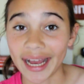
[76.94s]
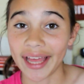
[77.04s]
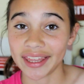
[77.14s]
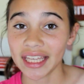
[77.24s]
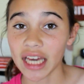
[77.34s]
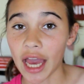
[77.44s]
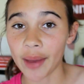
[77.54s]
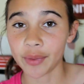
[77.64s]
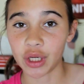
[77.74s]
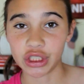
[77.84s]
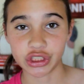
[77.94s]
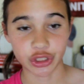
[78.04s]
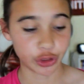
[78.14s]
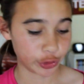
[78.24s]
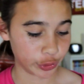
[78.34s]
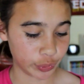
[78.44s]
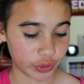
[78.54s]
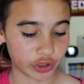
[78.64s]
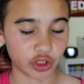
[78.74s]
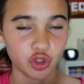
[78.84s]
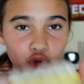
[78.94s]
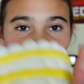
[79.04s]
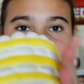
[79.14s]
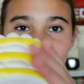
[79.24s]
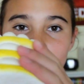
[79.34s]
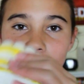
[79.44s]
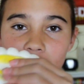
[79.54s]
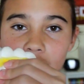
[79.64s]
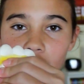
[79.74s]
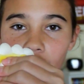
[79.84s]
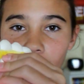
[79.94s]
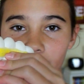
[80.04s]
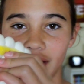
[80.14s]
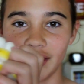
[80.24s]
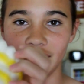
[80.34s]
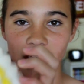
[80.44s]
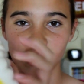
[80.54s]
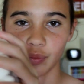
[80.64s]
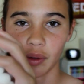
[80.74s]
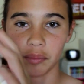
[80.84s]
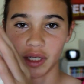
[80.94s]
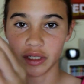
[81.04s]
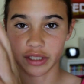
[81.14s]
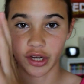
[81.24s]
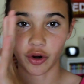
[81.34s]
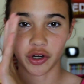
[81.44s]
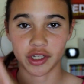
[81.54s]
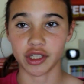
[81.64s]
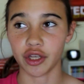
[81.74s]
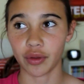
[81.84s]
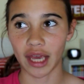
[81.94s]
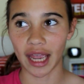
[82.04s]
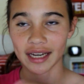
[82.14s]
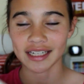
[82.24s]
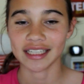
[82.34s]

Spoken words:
I think I'm going to stress on this one because I already do that.